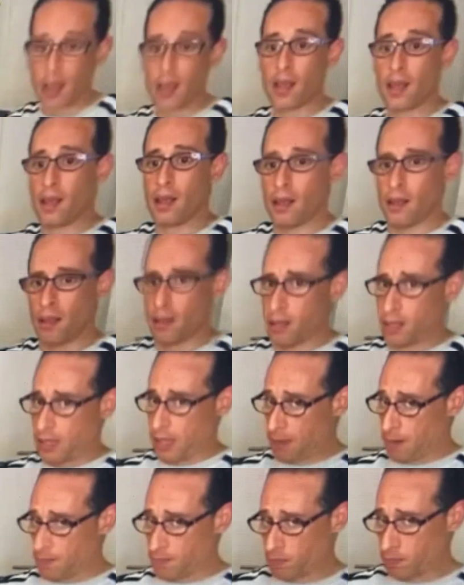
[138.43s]

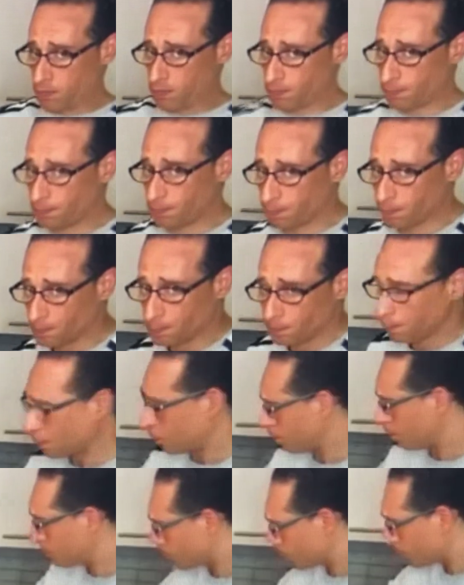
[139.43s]
sexual abuse and
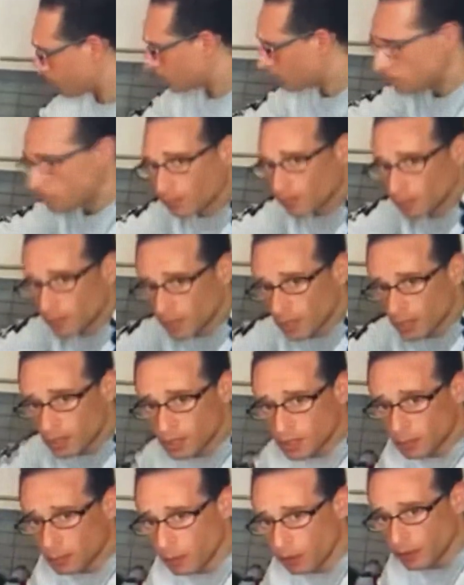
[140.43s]
domestic
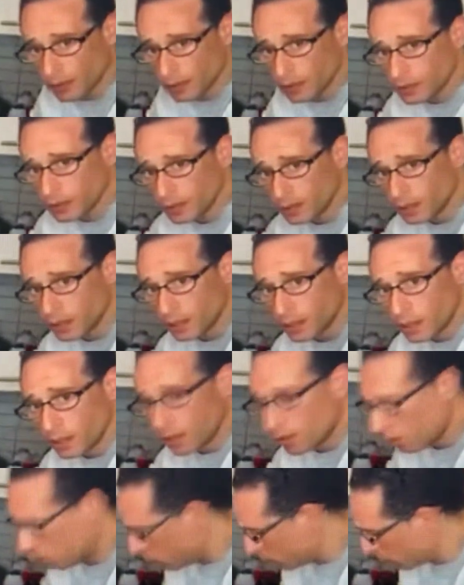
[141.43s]
violence,
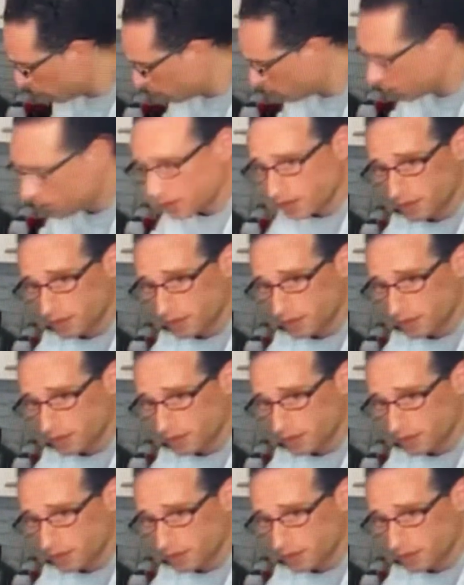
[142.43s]
you know?